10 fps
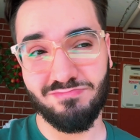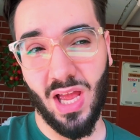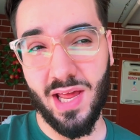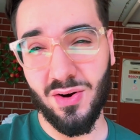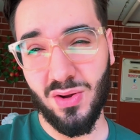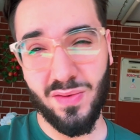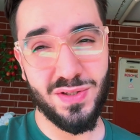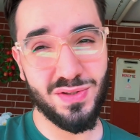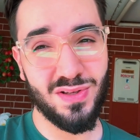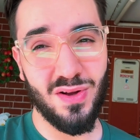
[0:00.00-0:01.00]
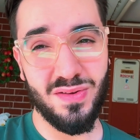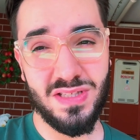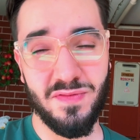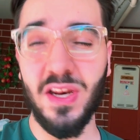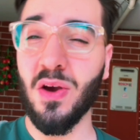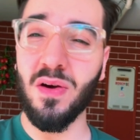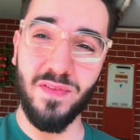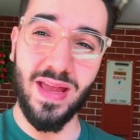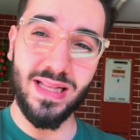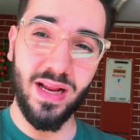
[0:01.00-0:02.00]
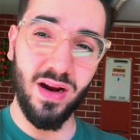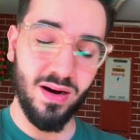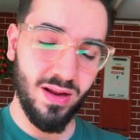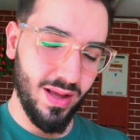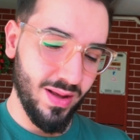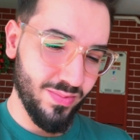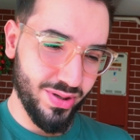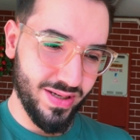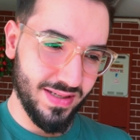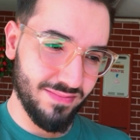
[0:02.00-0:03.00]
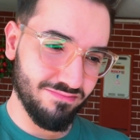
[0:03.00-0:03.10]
I don't know if I should call this video a failure, but